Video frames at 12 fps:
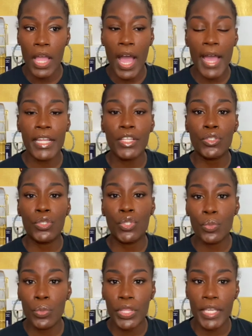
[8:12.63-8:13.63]
I didn't
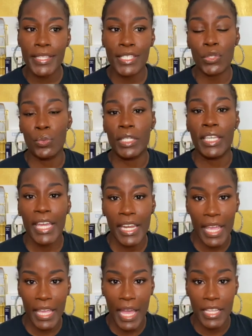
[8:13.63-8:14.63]
do this to get
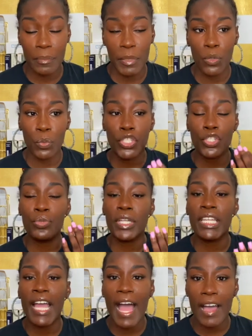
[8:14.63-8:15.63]
a SP, which you
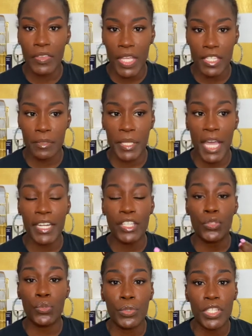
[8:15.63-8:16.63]
can have the SP. I
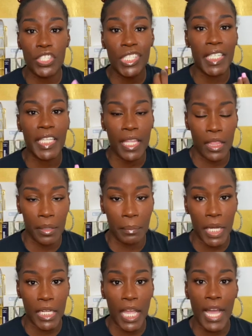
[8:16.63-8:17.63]
didn't do this to get the money.